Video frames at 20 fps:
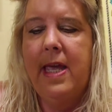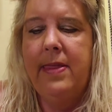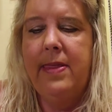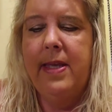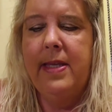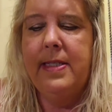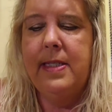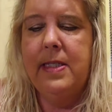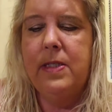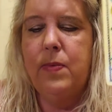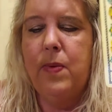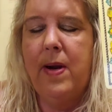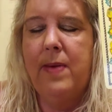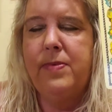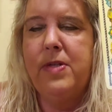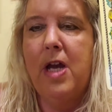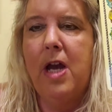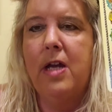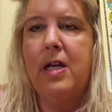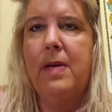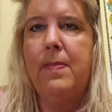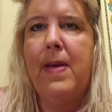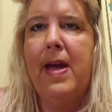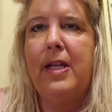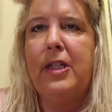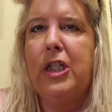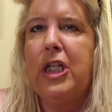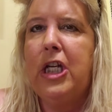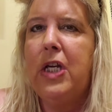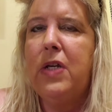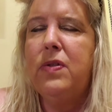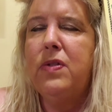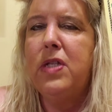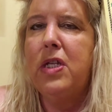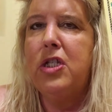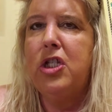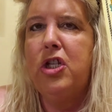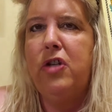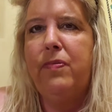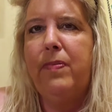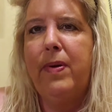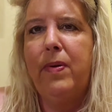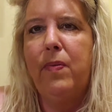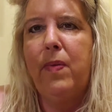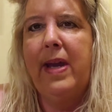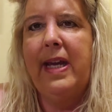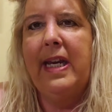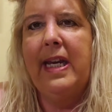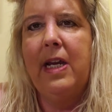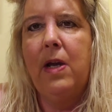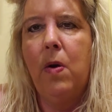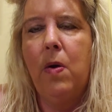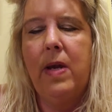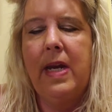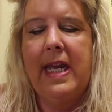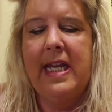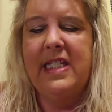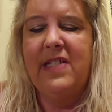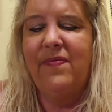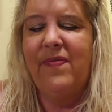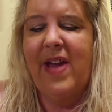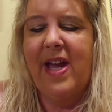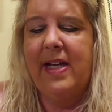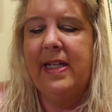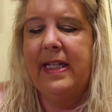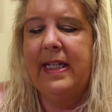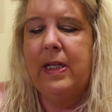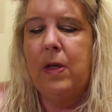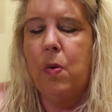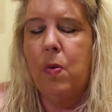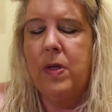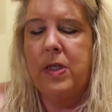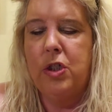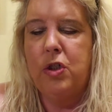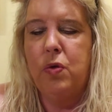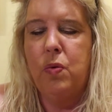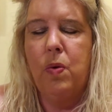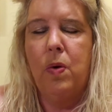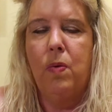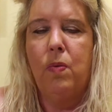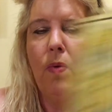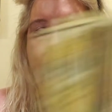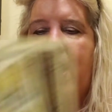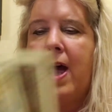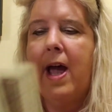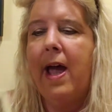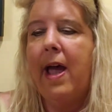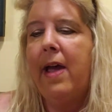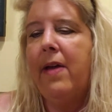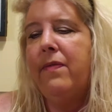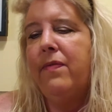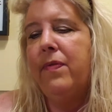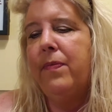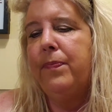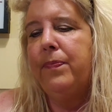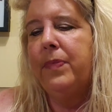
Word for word: This is where I'm talking about news that you've been waiting on is finally going to arrive.